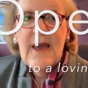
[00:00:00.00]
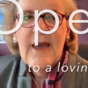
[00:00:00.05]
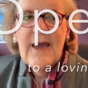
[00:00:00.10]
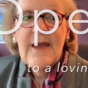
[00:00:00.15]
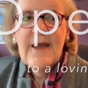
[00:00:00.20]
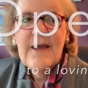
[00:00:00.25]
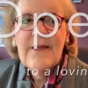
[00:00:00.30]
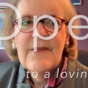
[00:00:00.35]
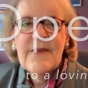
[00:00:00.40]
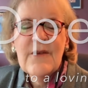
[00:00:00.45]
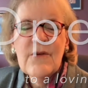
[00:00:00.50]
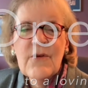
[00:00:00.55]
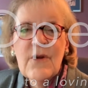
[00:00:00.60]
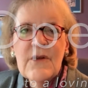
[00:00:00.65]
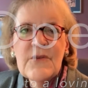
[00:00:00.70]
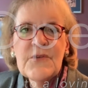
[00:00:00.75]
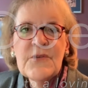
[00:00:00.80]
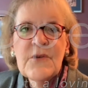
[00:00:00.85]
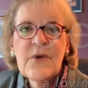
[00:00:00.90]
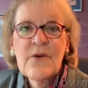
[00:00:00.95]
and that you're
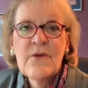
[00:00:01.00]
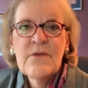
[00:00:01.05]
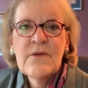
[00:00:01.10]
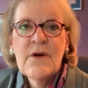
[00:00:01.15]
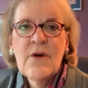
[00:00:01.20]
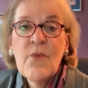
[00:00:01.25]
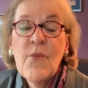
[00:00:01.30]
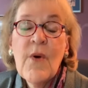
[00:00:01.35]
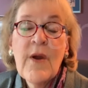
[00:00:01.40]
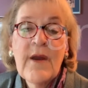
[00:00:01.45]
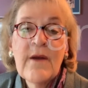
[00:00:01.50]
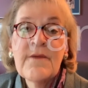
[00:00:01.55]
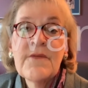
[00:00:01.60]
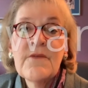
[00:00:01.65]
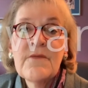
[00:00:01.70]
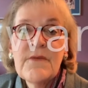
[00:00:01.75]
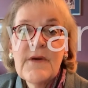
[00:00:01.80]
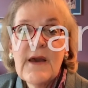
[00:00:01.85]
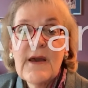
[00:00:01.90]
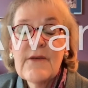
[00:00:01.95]
also aware of the
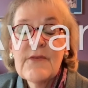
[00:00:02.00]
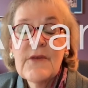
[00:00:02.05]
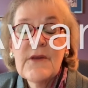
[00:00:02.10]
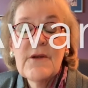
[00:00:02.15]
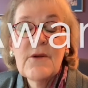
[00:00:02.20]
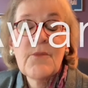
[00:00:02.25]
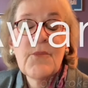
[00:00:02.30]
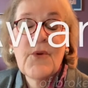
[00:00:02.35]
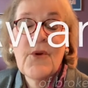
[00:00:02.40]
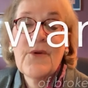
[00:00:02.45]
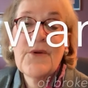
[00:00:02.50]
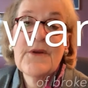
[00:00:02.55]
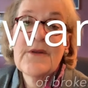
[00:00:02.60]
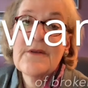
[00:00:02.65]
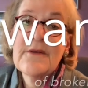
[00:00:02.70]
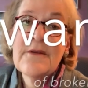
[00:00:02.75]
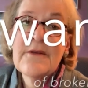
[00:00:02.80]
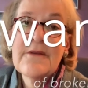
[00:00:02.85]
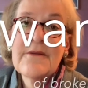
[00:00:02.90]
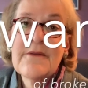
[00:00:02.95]
fact that you're broken,
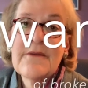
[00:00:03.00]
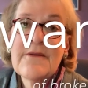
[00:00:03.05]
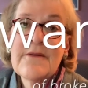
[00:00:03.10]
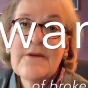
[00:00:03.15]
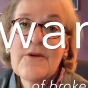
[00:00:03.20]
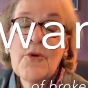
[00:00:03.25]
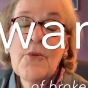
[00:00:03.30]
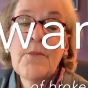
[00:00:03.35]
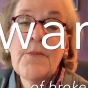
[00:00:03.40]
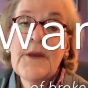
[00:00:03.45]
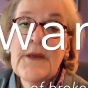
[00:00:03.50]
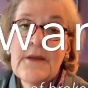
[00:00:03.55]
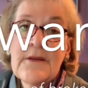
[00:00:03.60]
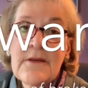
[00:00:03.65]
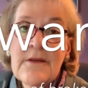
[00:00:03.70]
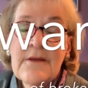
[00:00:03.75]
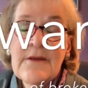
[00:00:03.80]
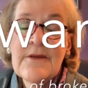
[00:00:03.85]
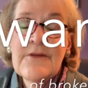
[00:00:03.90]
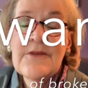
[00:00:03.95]
or
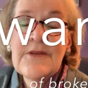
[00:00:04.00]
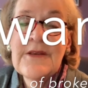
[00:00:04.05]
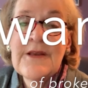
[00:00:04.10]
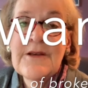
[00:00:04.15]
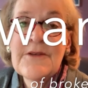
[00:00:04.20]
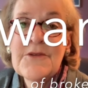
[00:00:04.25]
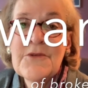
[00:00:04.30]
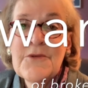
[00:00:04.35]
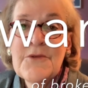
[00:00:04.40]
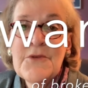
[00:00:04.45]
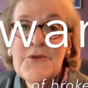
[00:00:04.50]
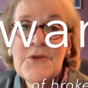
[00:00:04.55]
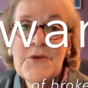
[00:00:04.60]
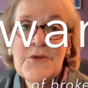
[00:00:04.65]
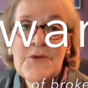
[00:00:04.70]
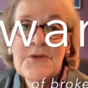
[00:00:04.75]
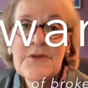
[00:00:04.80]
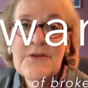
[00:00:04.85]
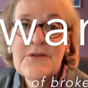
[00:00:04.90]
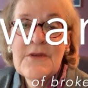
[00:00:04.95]
bent, as C.S. Lewis
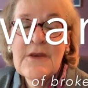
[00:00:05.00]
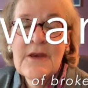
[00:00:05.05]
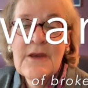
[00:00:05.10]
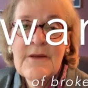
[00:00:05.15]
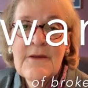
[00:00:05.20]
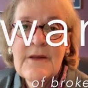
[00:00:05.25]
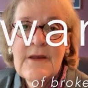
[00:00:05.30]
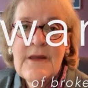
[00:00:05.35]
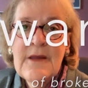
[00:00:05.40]
used to say.